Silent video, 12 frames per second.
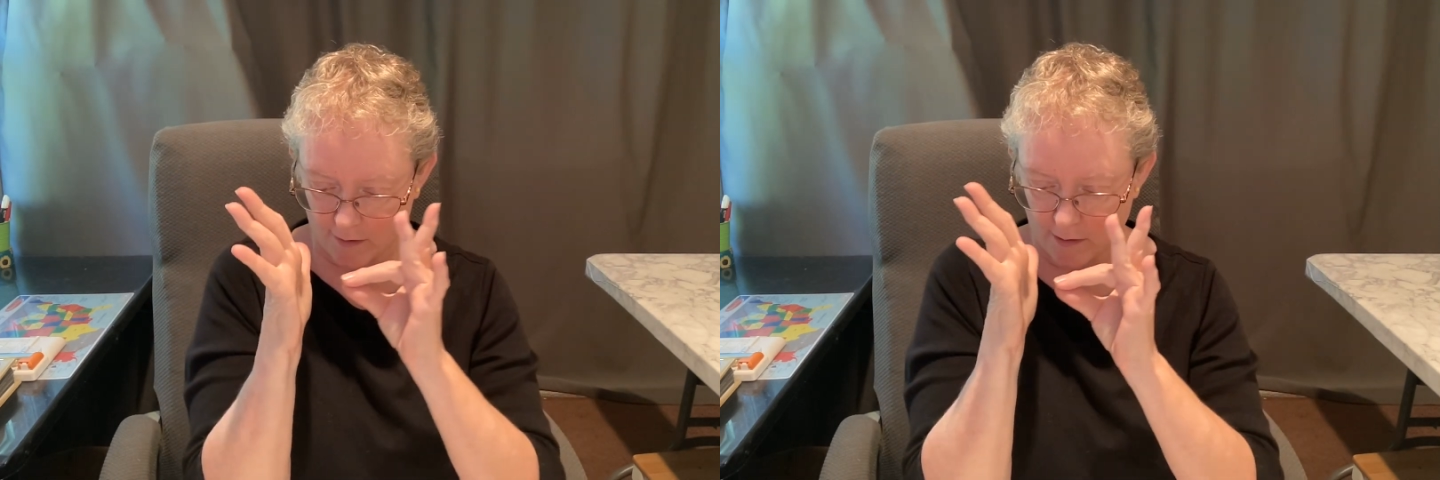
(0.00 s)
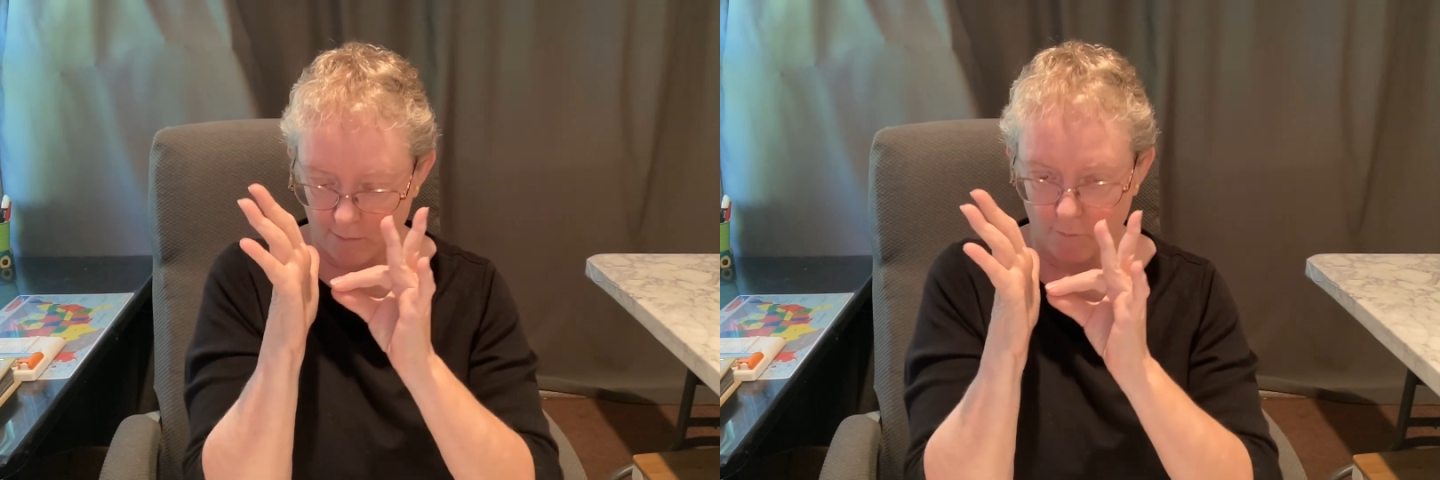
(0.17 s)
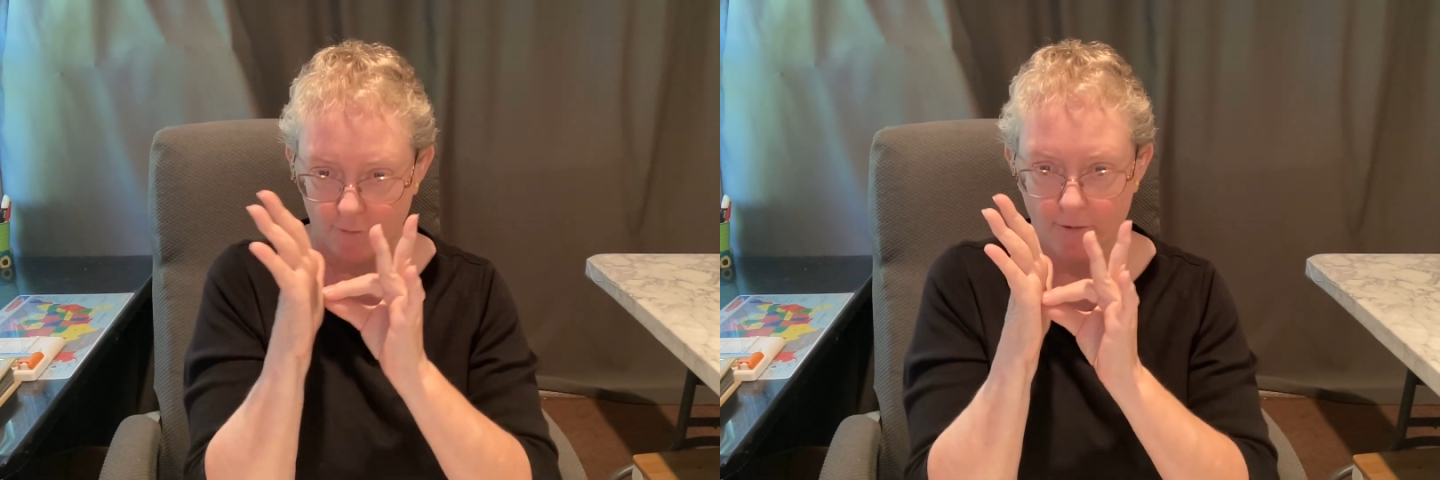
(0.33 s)

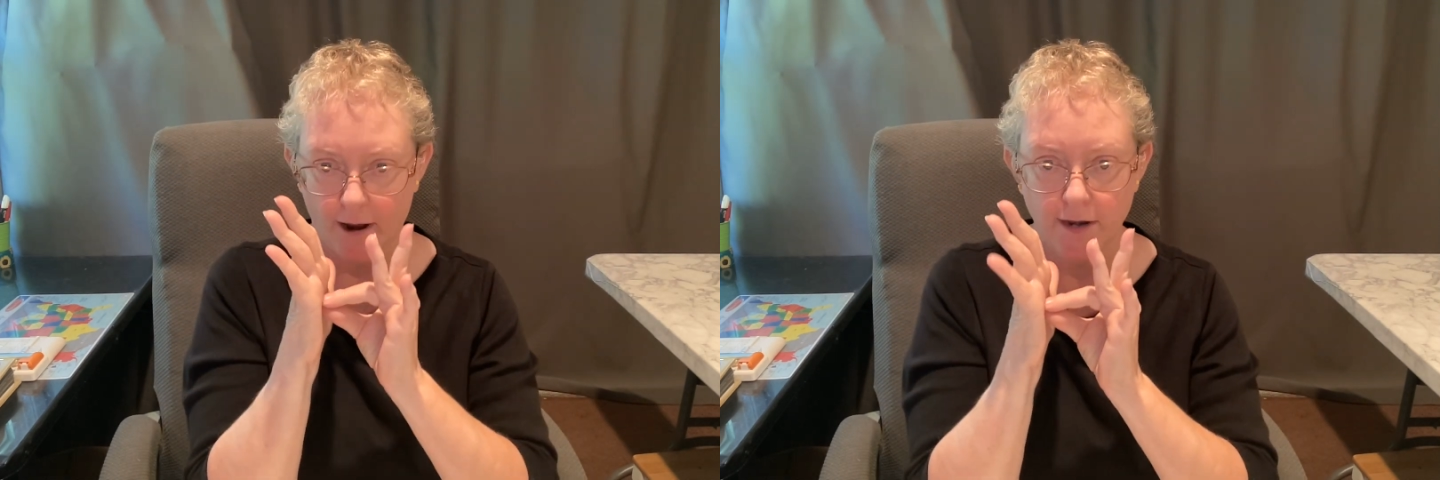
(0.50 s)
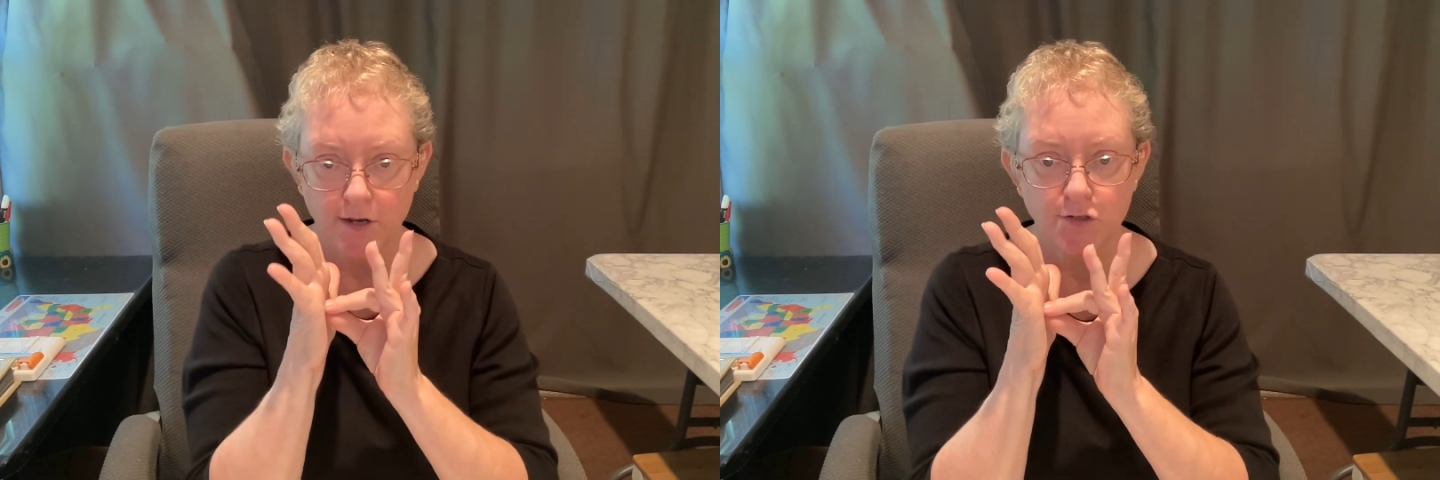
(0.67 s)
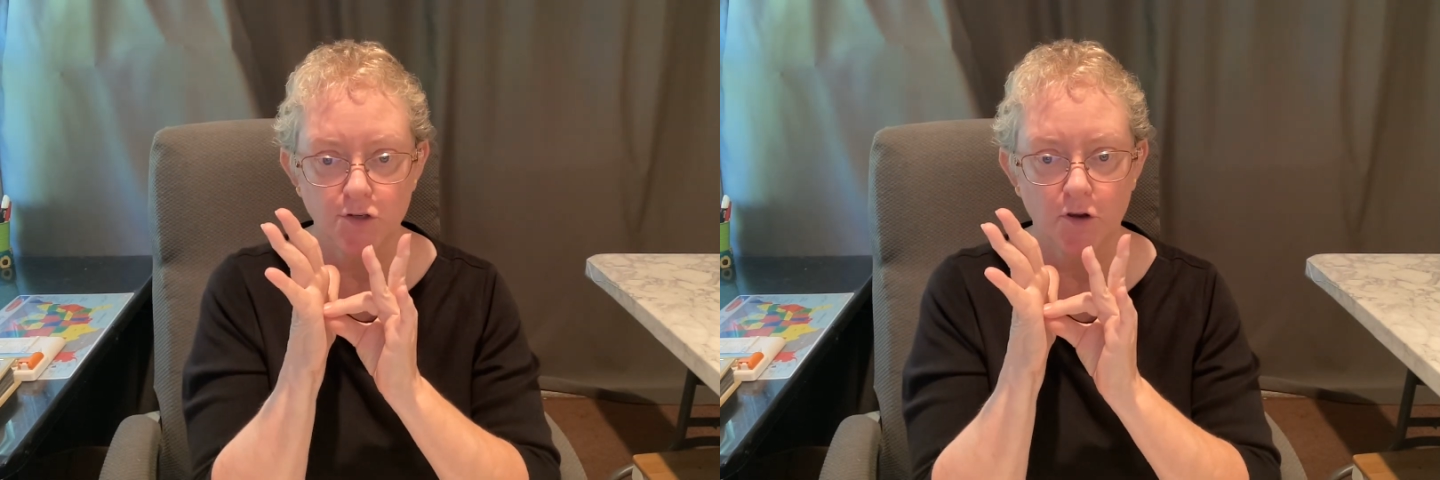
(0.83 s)
come right
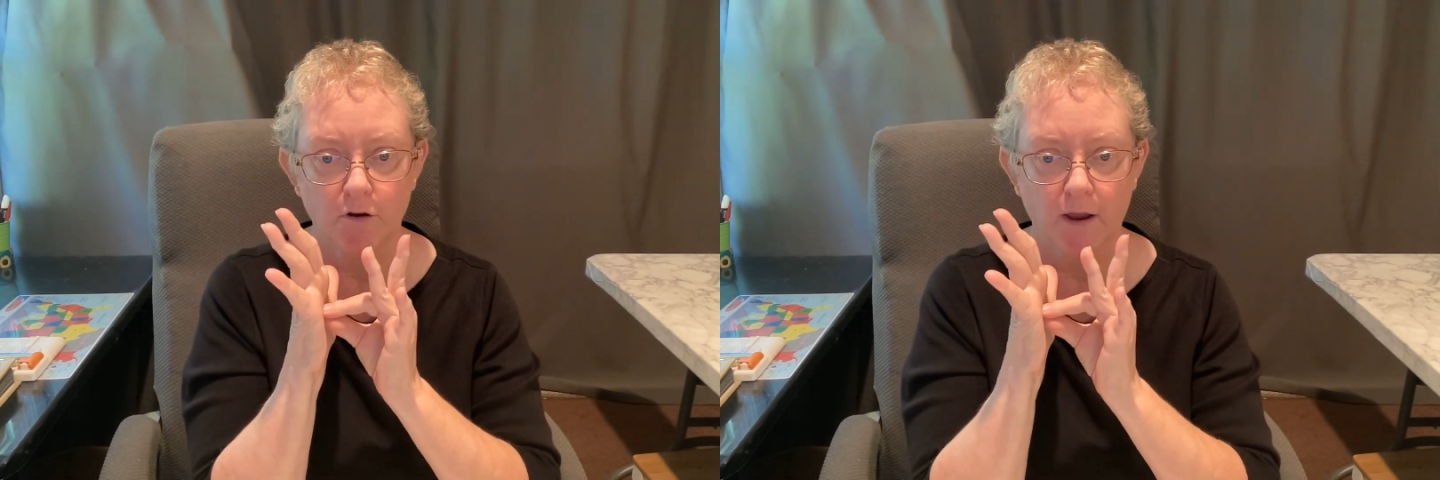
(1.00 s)
into your